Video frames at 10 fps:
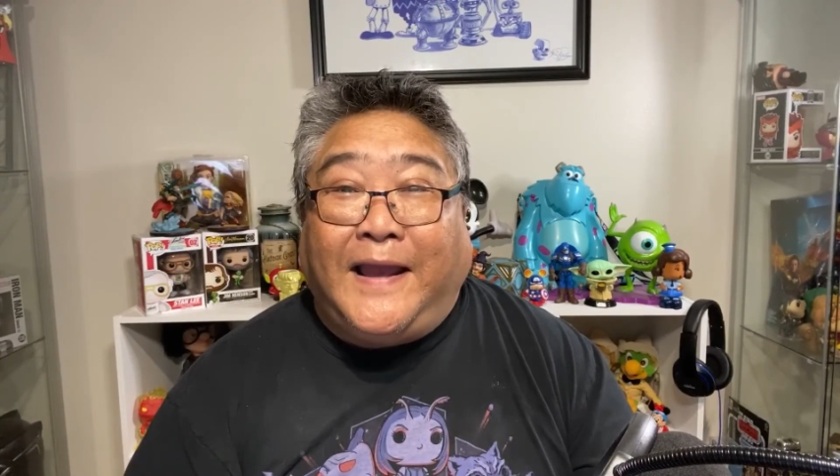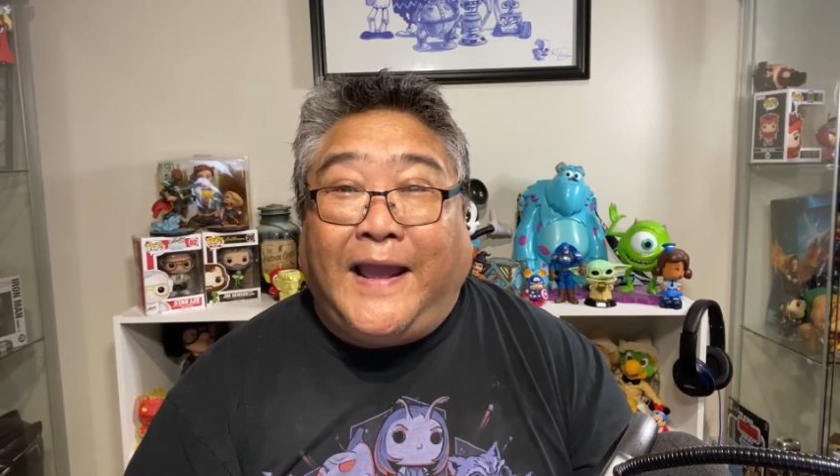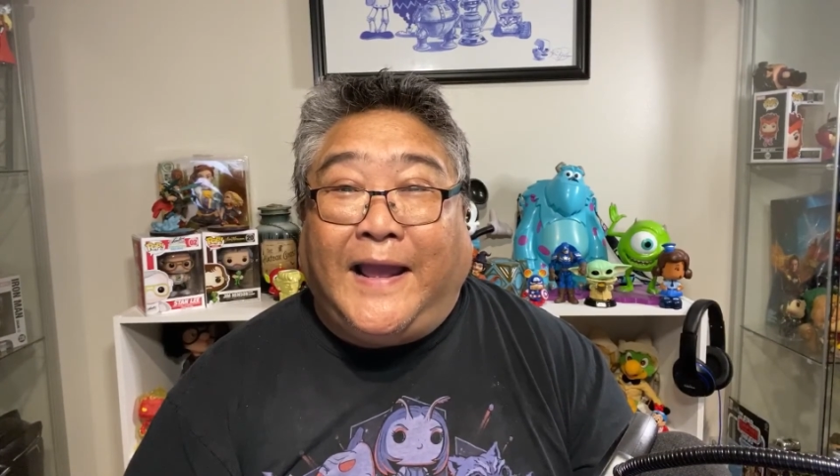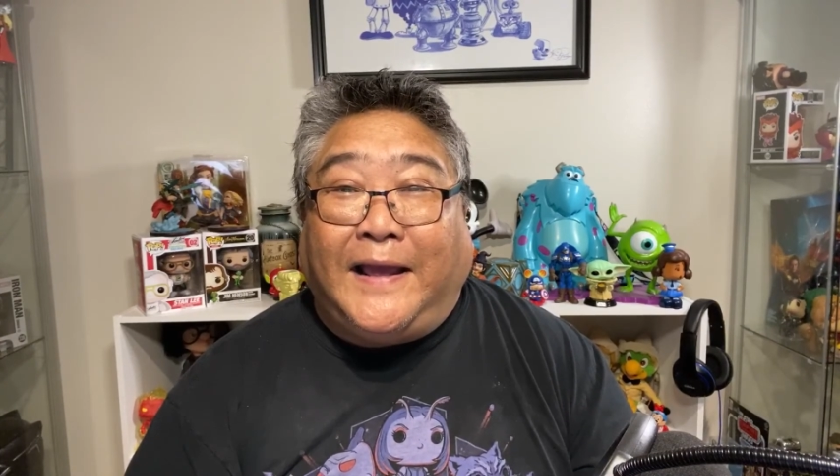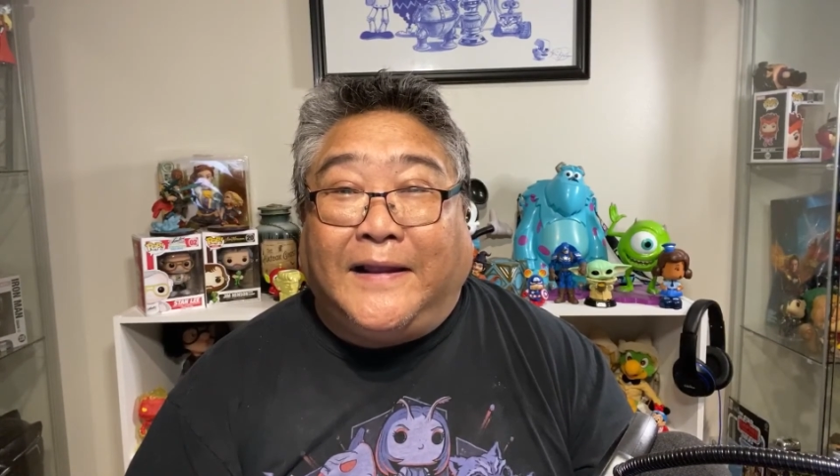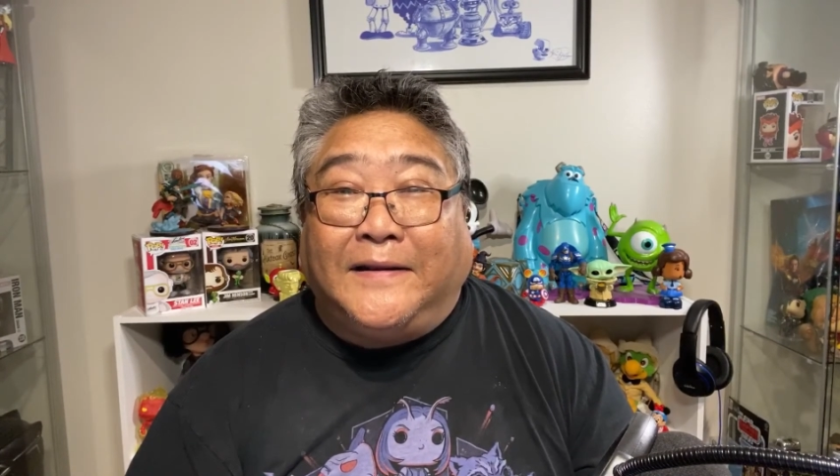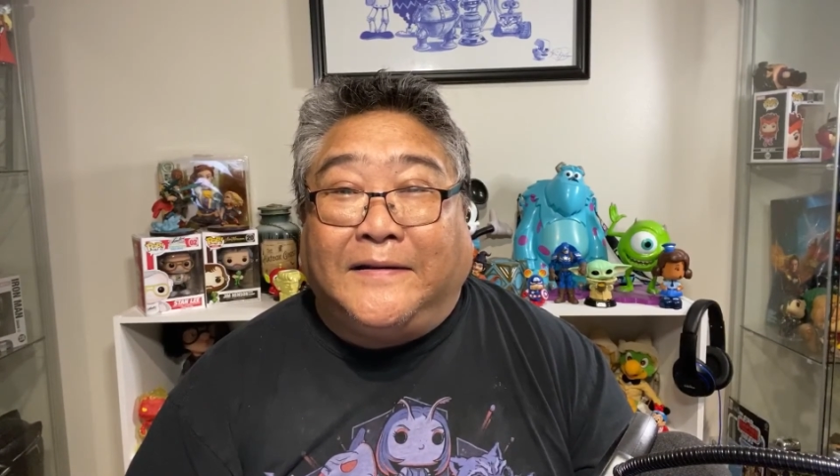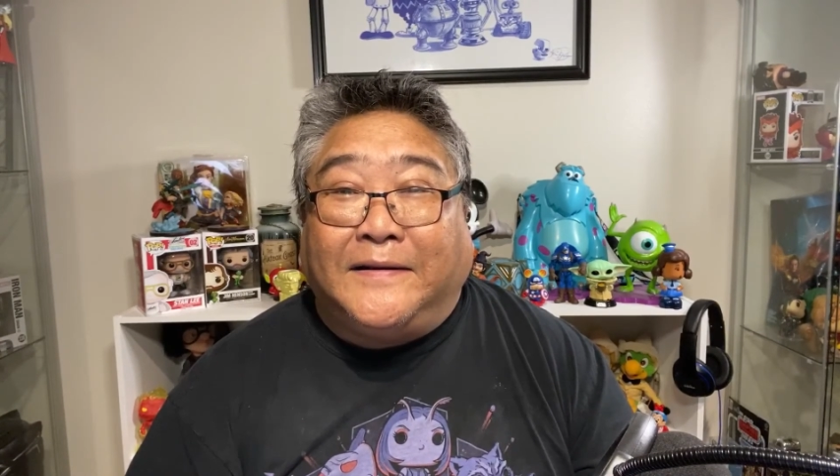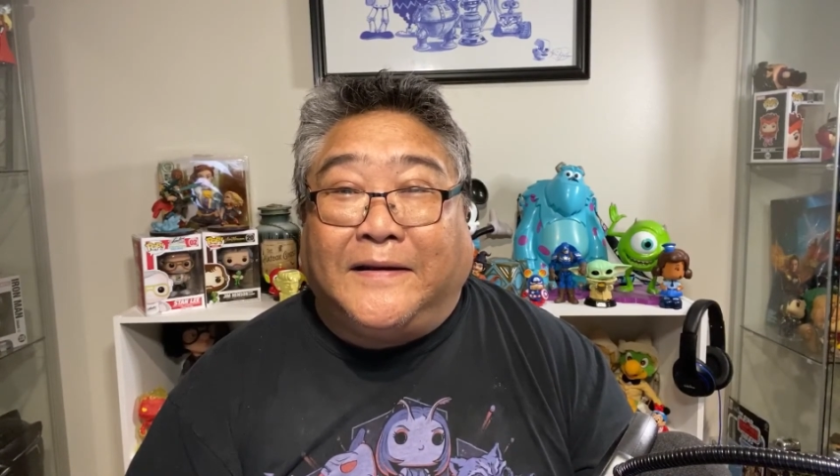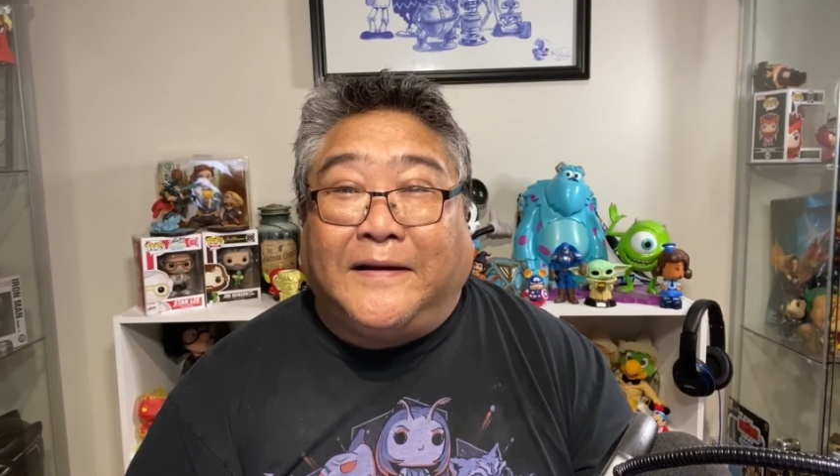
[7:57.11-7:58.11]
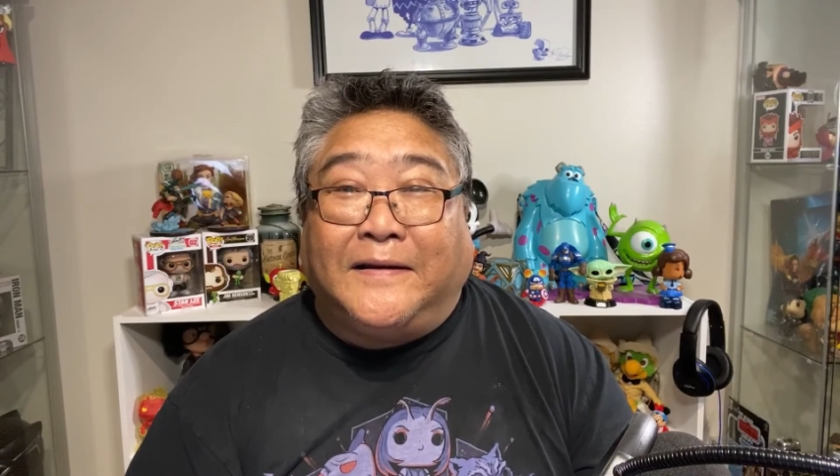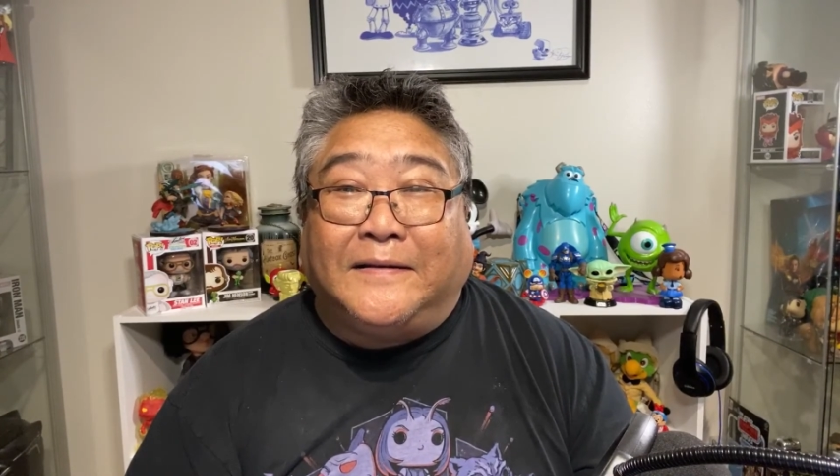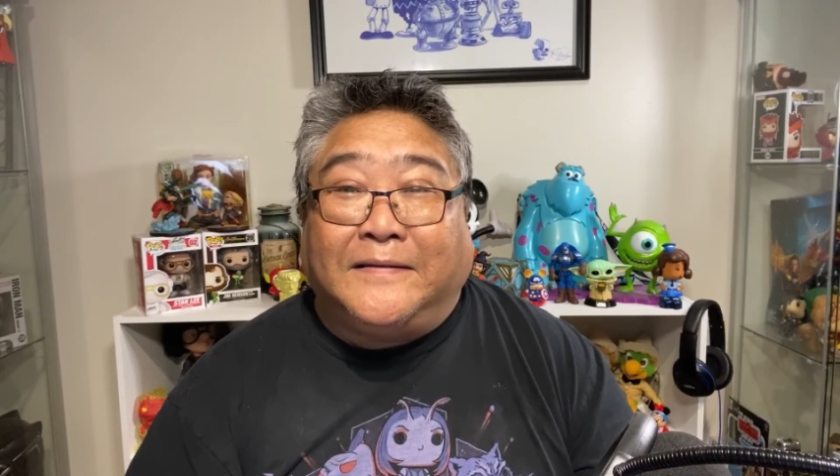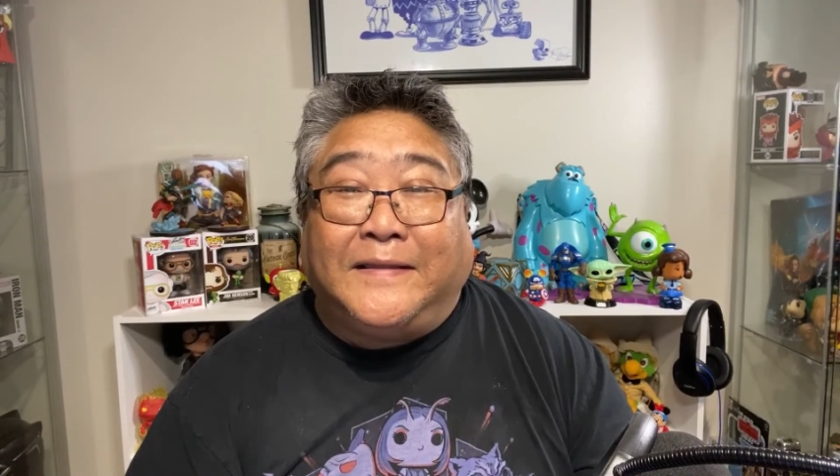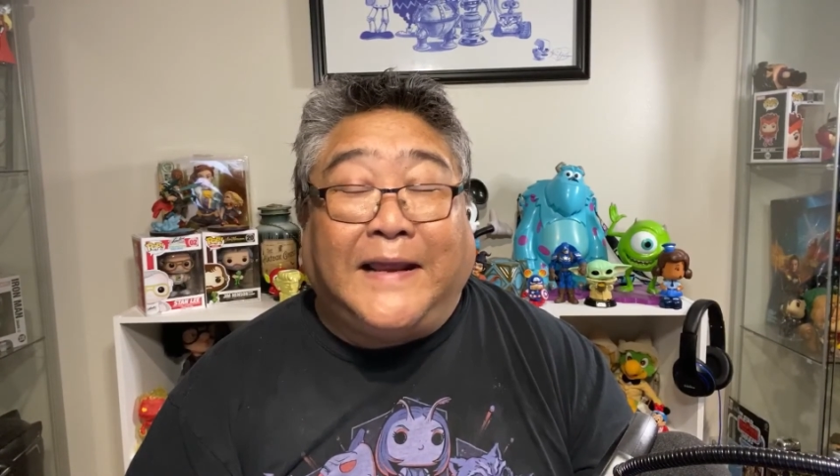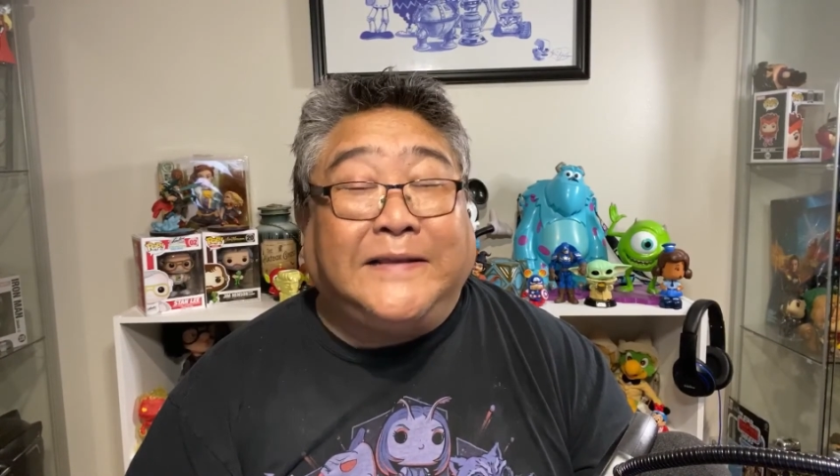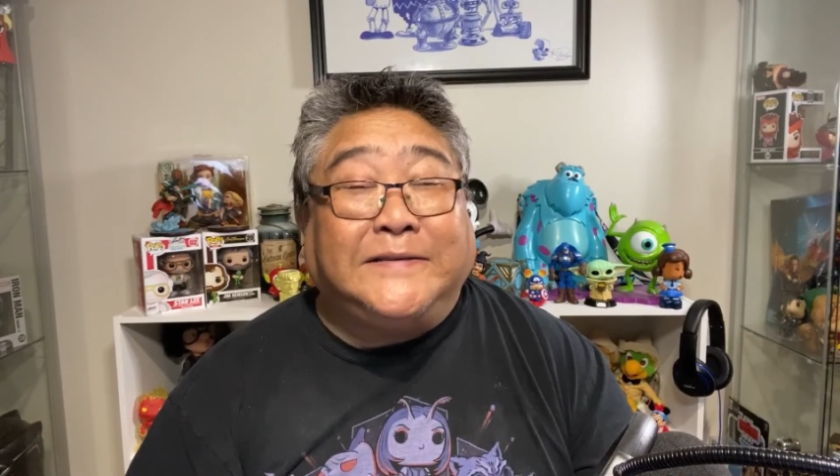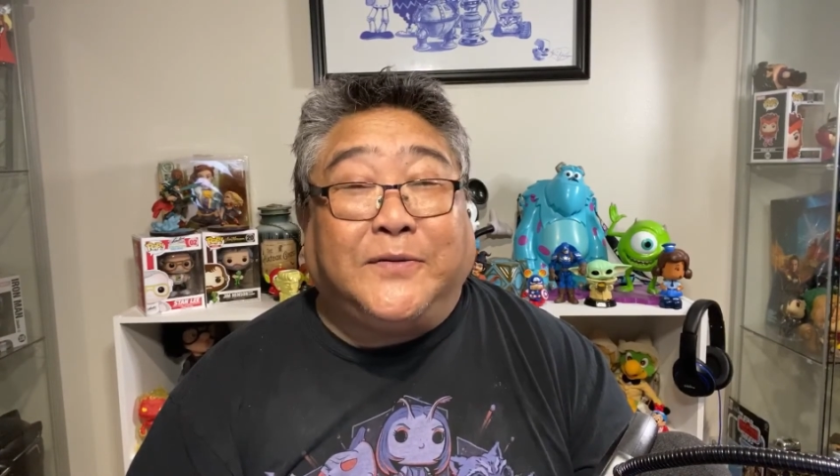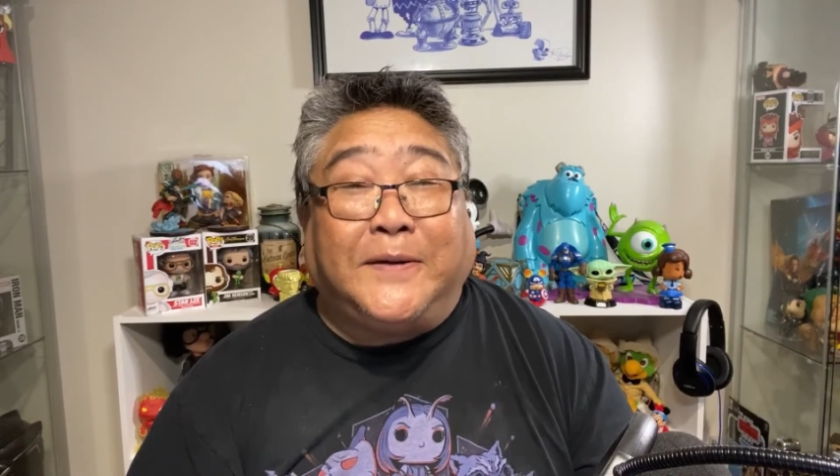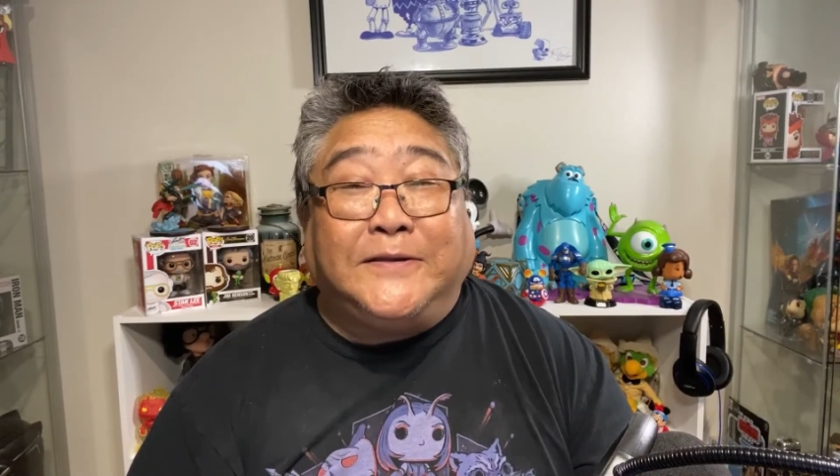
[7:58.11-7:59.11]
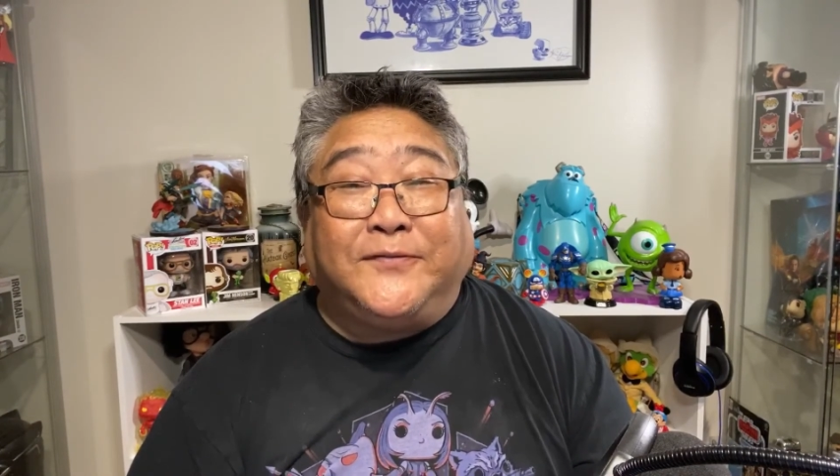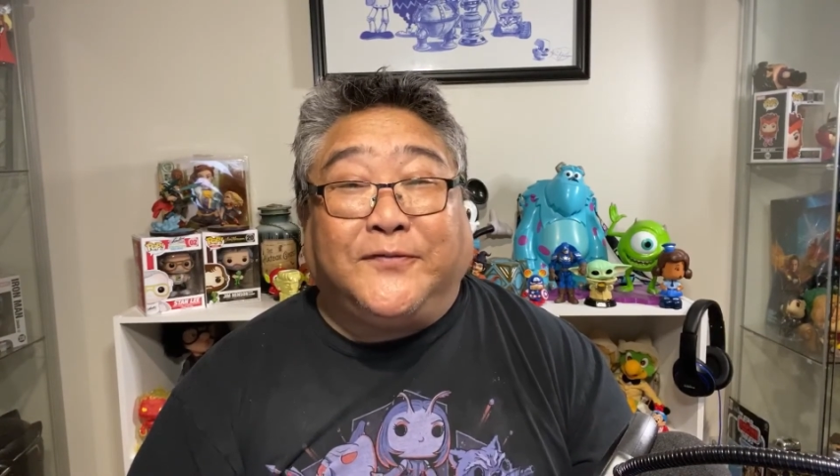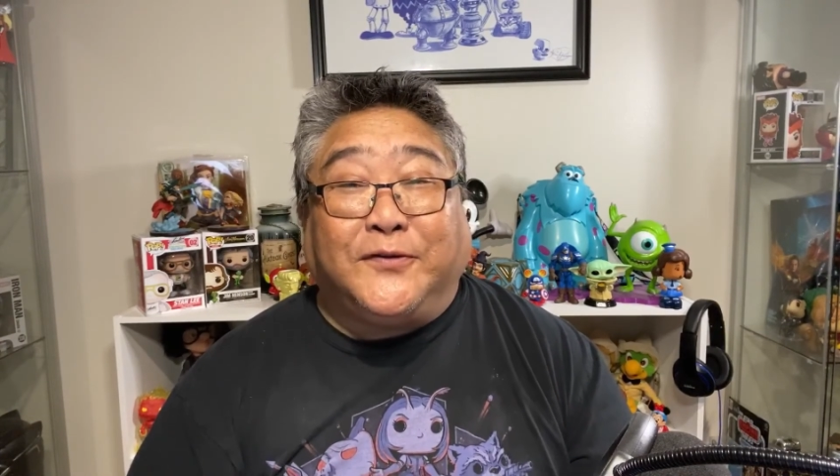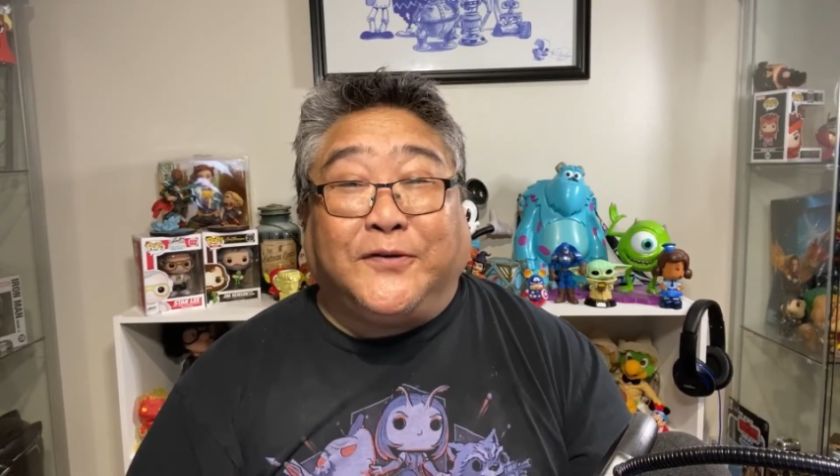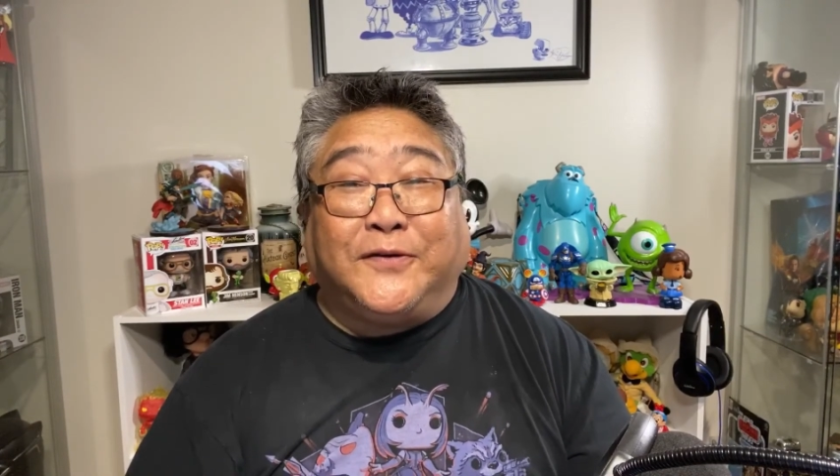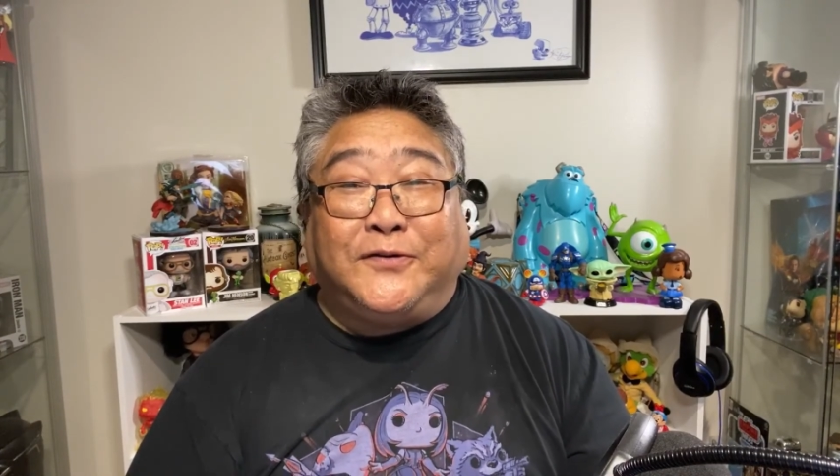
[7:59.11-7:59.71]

And uh, thanks so much for